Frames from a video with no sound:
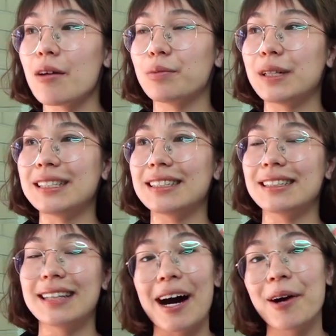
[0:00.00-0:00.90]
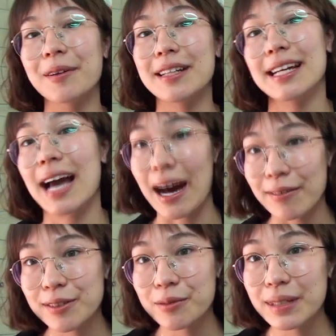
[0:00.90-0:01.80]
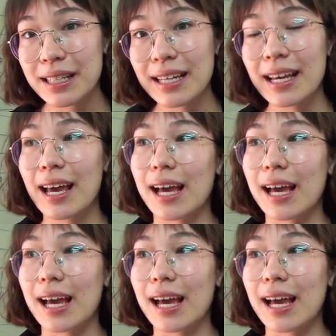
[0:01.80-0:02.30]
but now they have to be,